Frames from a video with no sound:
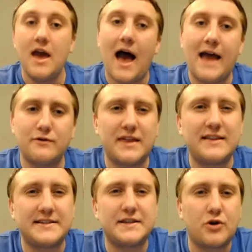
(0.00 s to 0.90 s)
I don't
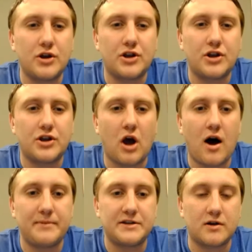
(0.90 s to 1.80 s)
think this is a good comp
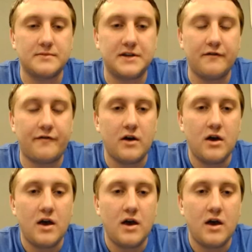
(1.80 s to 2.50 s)
in terms of